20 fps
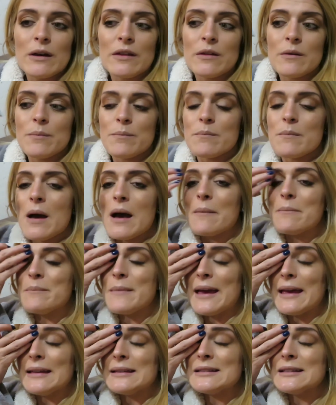The
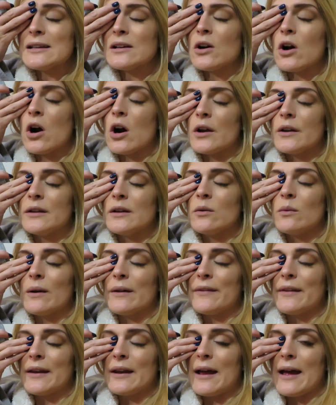amazing Garnier
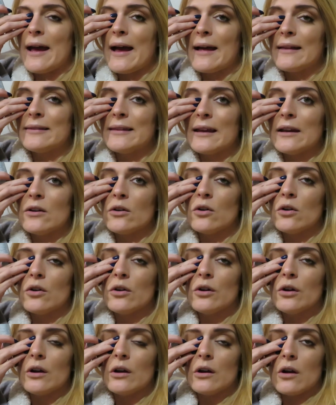one that I had, they
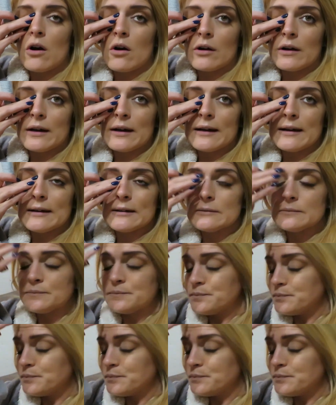no longer